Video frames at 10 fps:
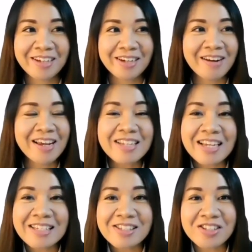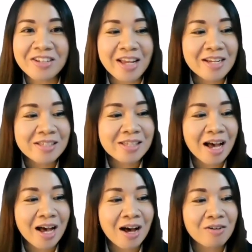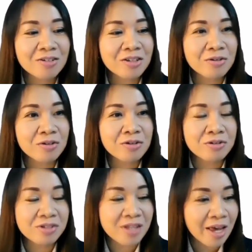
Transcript: Alright, so that is how you use.